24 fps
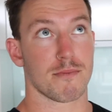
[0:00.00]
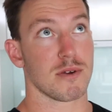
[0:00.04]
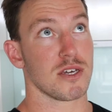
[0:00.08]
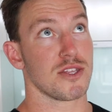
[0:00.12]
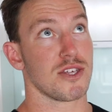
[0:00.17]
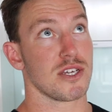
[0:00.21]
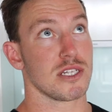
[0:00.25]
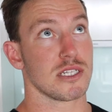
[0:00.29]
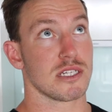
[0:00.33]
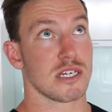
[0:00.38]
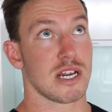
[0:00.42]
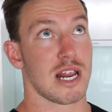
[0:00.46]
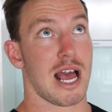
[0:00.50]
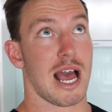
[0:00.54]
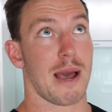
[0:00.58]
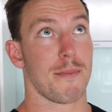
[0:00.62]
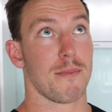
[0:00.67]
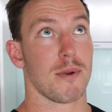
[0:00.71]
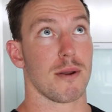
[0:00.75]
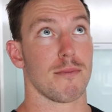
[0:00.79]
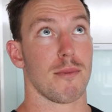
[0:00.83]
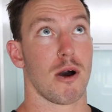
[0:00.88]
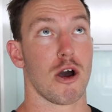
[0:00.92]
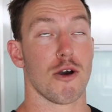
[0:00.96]
Big things are gonna
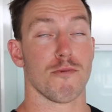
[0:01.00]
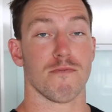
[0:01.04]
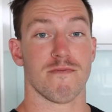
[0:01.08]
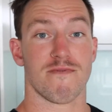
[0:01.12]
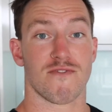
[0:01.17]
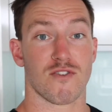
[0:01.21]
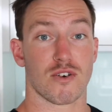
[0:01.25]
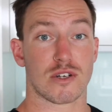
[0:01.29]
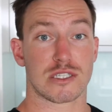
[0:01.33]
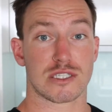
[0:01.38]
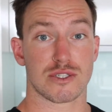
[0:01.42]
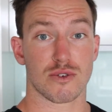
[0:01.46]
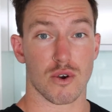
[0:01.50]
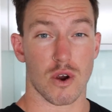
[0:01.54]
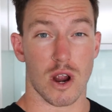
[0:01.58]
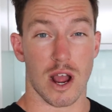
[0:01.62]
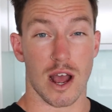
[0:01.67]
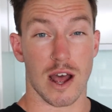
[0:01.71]
happen. I'm hoping for a sore